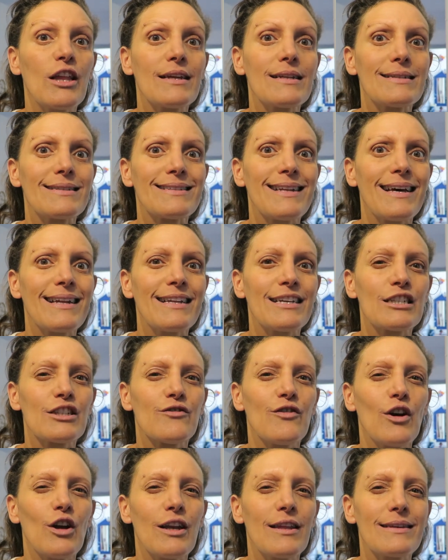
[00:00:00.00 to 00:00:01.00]
it's slightly
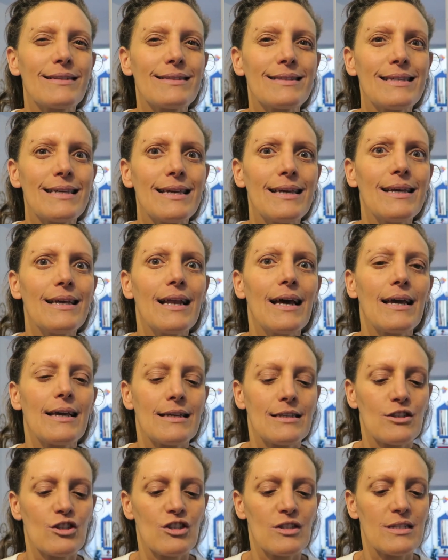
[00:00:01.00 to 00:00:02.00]
exfoliant-y,
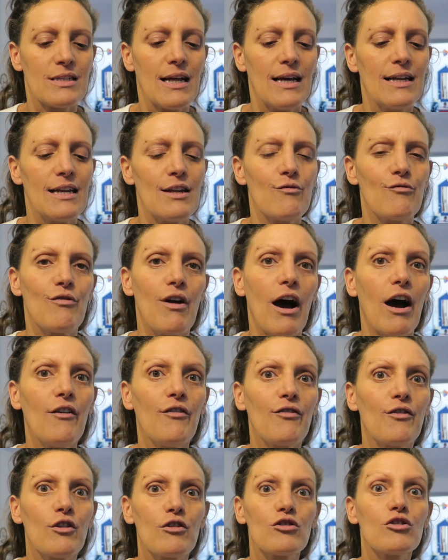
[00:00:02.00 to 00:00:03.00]
like it's just slightly
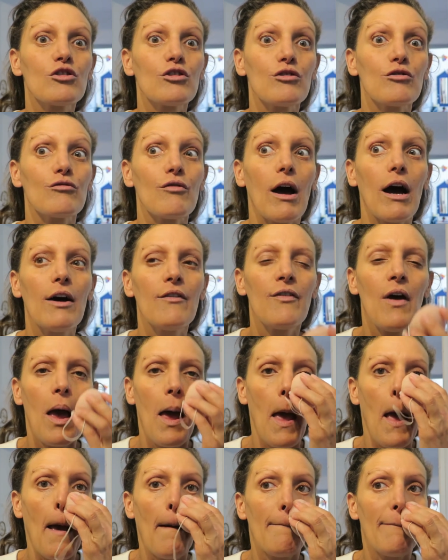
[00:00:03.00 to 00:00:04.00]
rough, not too rough,
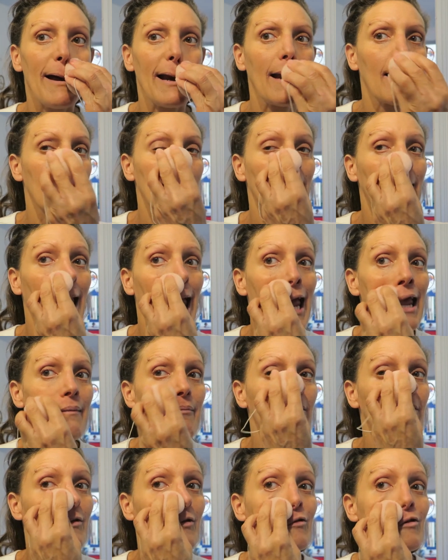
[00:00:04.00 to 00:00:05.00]
but it just
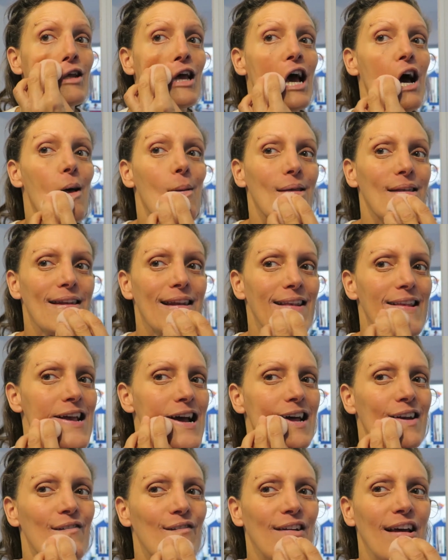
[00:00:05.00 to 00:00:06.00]
helps just
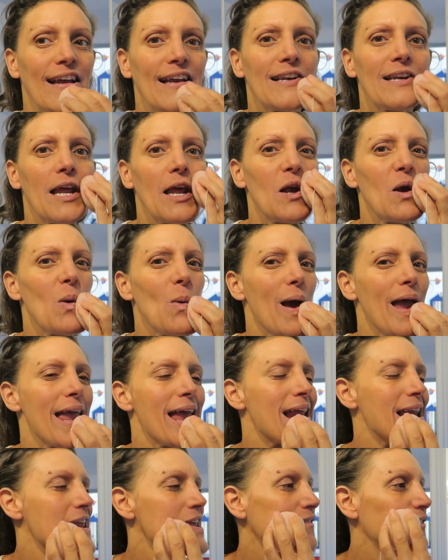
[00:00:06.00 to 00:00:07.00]
kind of like take away
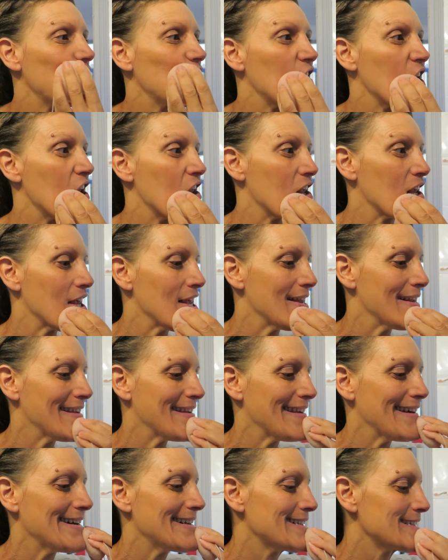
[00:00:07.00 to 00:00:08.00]
any of the dead skin
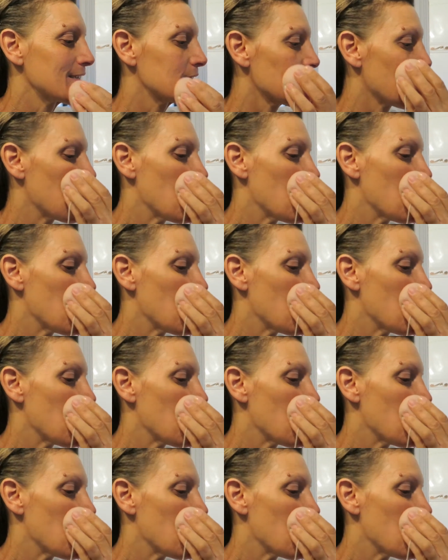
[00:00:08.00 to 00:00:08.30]
cells.